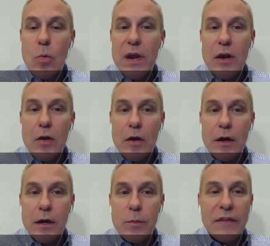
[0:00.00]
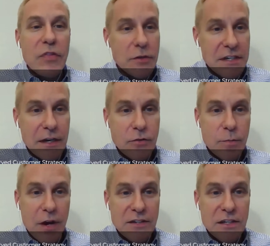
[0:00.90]
We have
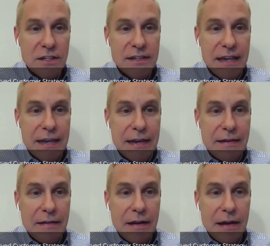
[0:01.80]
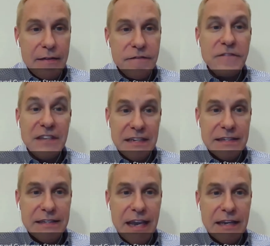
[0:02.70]
1,300 branches in
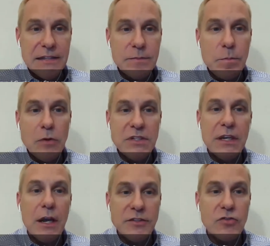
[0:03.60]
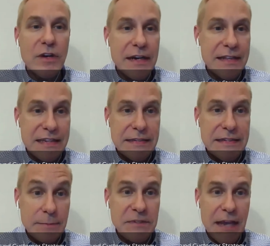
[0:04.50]
15 states, mostly concentrated in the
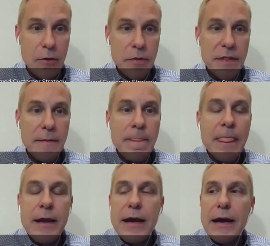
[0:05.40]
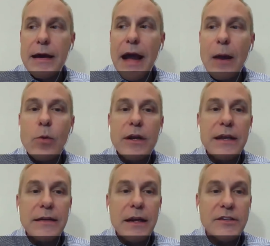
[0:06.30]
Deep South. I work
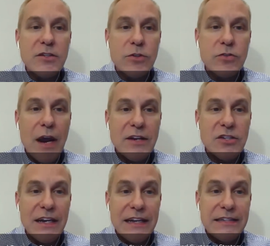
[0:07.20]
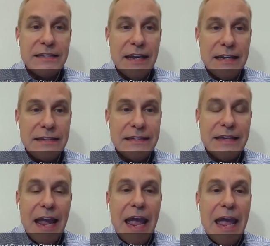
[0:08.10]
in customer strategy and
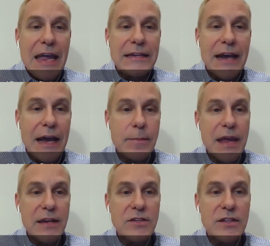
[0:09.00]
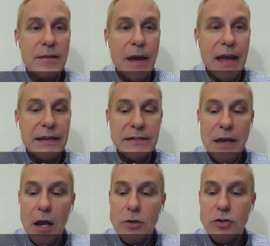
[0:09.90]
insights, and I manage the
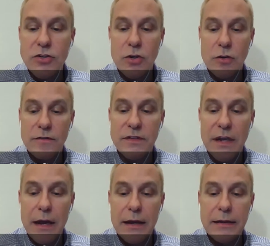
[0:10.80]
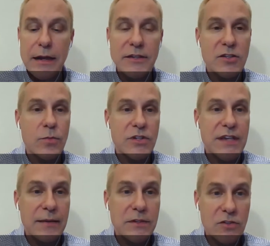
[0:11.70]
bank's underserved customer
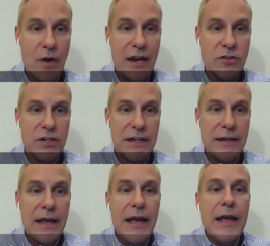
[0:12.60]
segment strategy.